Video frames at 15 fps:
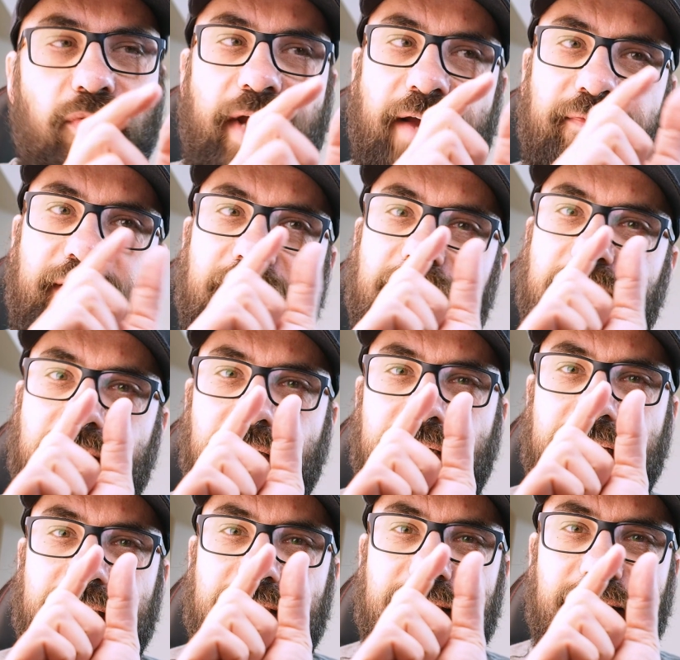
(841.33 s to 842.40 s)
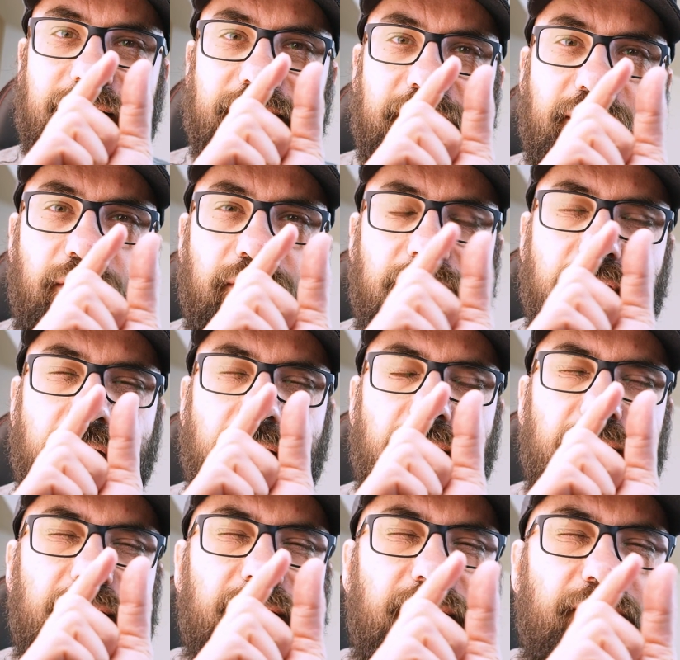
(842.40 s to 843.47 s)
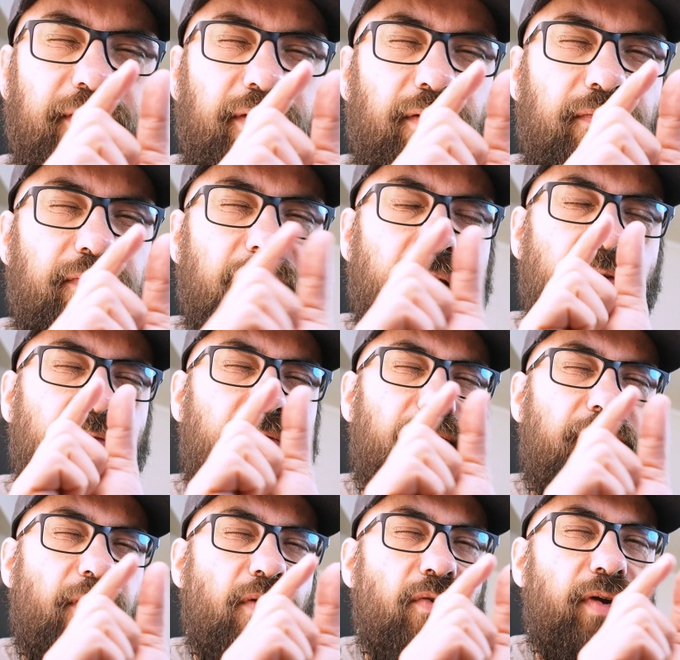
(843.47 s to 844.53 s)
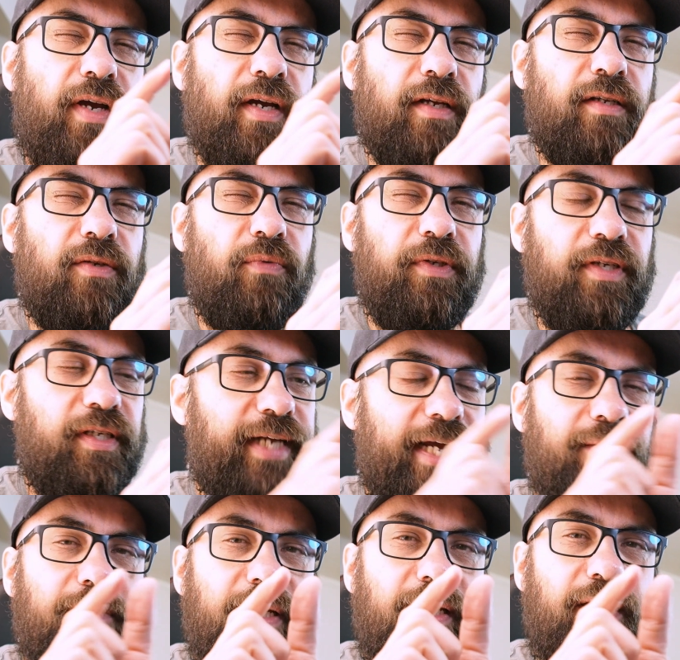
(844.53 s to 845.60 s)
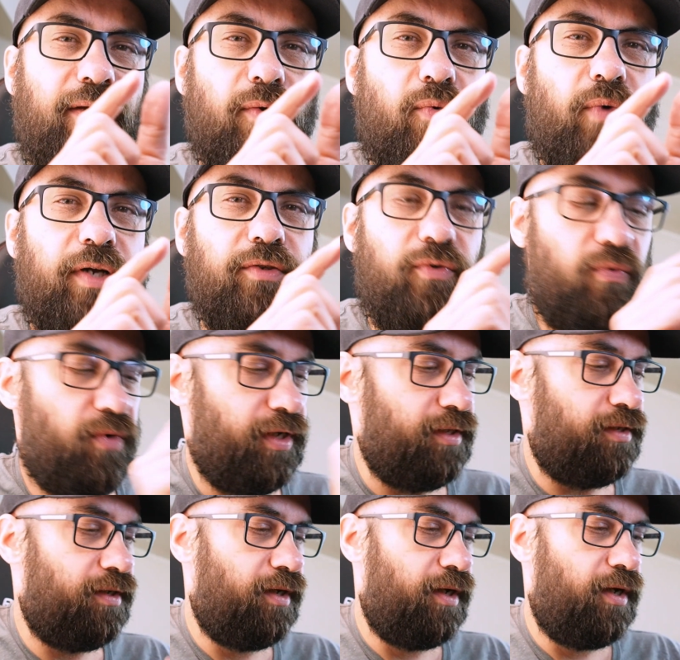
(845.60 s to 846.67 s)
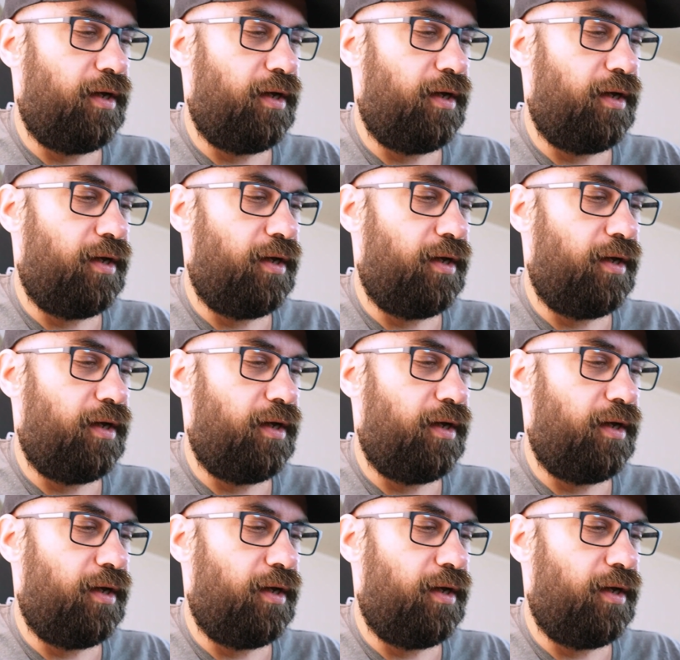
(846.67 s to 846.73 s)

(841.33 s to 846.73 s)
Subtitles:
so you get that sliver of focus, which can be what you want.